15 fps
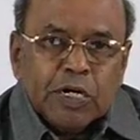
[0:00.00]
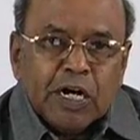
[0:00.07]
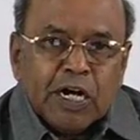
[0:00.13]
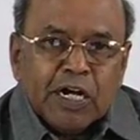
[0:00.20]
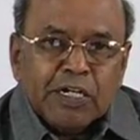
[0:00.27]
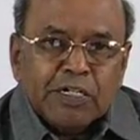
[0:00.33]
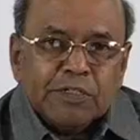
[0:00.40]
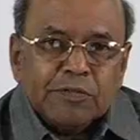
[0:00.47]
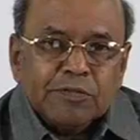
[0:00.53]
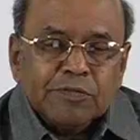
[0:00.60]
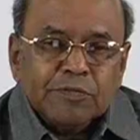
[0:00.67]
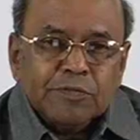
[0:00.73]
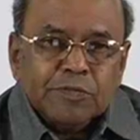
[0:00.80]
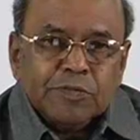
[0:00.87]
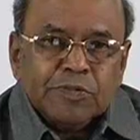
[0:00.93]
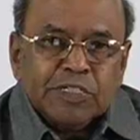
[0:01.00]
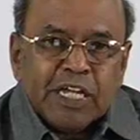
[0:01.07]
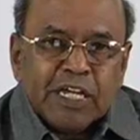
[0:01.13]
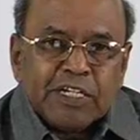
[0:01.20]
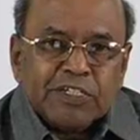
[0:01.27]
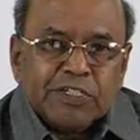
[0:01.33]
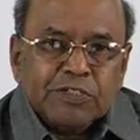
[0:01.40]
and
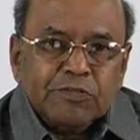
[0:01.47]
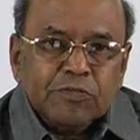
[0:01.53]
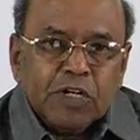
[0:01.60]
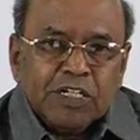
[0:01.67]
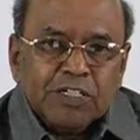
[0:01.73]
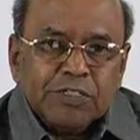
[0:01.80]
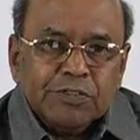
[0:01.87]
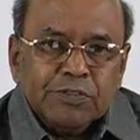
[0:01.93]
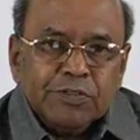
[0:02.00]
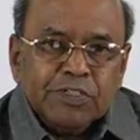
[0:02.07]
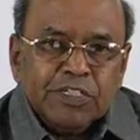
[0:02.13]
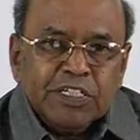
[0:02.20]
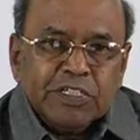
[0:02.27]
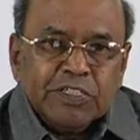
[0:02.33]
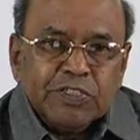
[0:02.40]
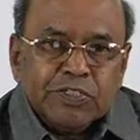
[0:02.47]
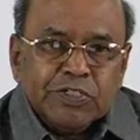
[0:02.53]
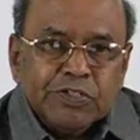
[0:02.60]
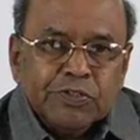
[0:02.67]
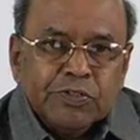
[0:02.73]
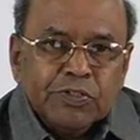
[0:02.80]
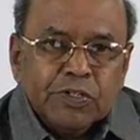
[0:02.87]
next what you do is
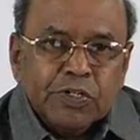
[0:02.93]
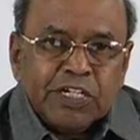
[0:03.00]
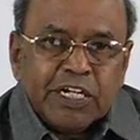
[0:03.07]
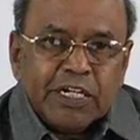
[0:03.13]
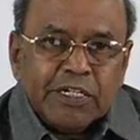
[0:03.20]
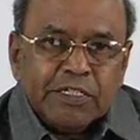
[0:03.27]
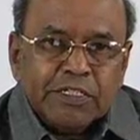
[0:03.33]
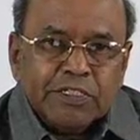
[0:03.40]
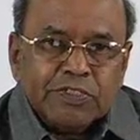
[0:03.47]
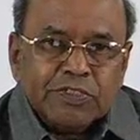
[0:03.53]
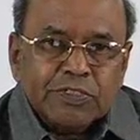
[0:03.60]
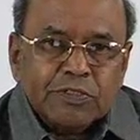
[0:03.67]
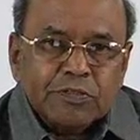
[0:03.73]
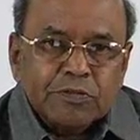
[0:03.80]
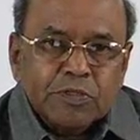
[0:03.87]
you rotate this